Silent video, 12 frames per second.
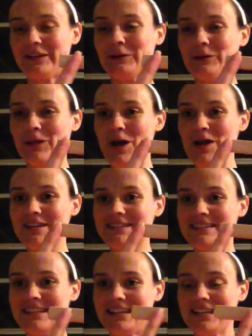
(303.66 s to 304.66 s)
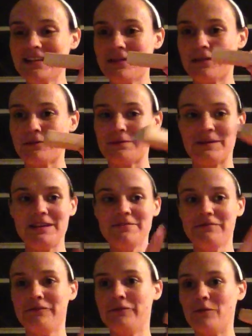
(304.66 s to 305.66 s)
that are long and skinny. 3,
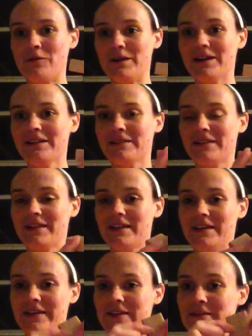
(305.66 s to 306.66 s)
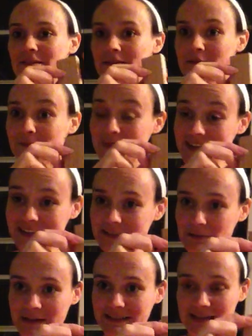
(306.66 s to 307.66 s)
4. Then the biggest
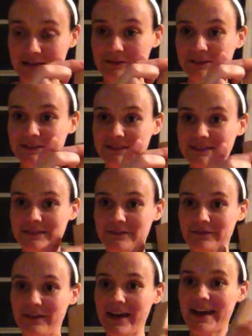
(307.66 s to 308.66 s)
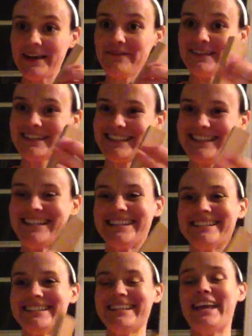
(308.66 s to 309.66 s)
rectangles. 5,
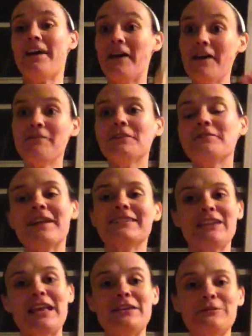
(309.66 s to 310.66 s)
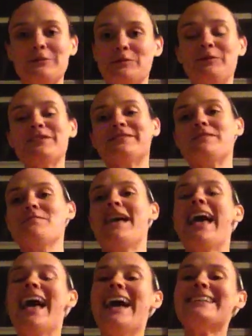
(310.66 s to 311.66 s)
6. Every rectangular prism
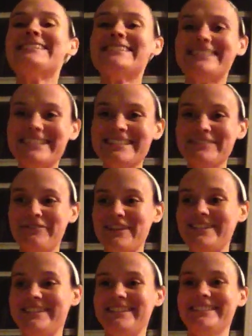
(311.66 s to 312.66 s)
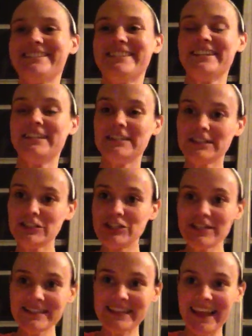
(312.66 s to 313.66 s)
has 6 faces,
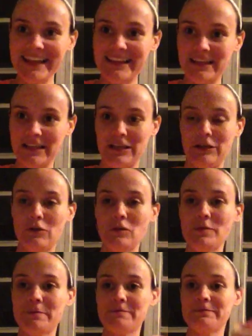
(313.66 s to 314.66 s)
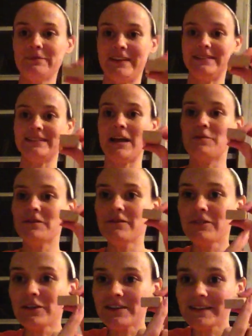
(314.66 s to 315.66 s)
just like the cube. Let's count the
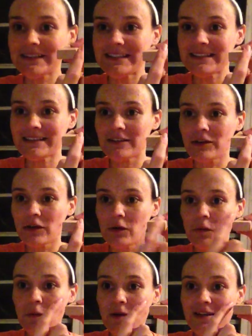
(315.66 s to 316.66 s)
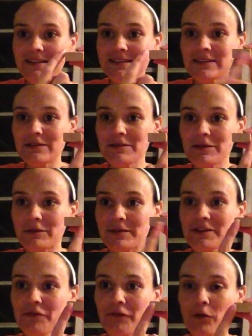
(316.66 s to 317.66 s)
vertices. 1, 2,
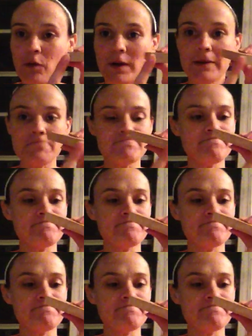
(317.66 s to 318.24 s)
3, 4,